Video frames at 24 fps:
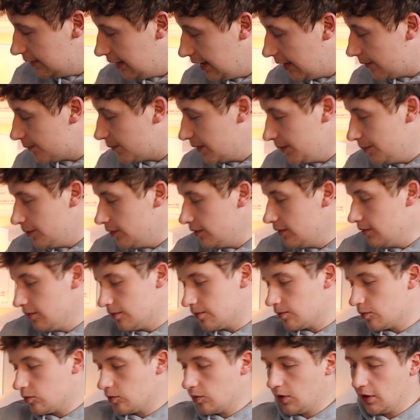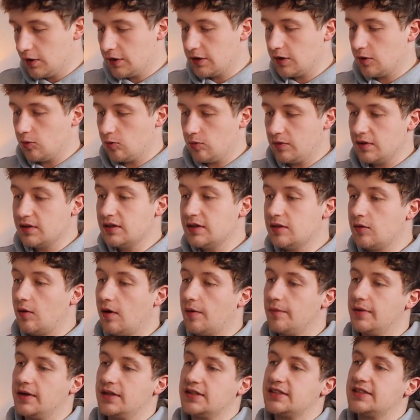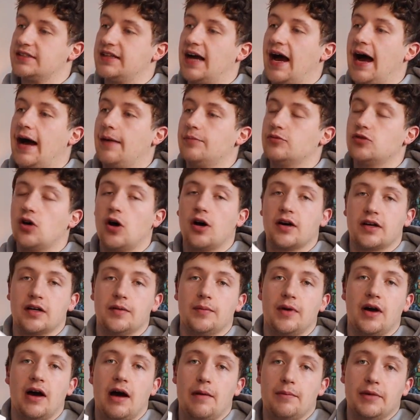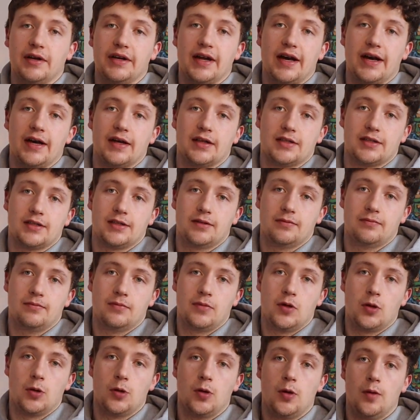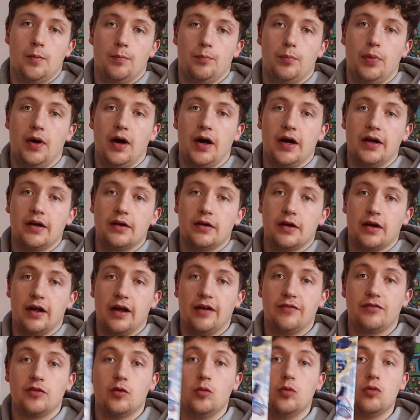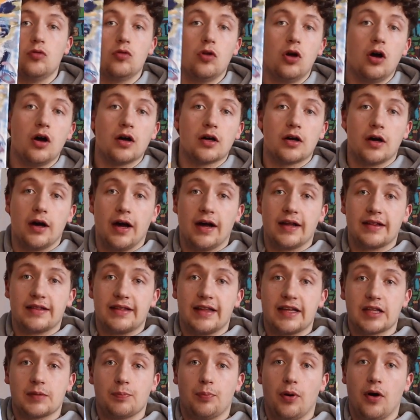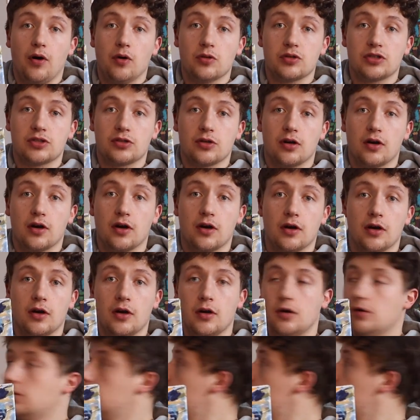Now, people are going to really want me to stop talking about Amadeus. But if you look at this poster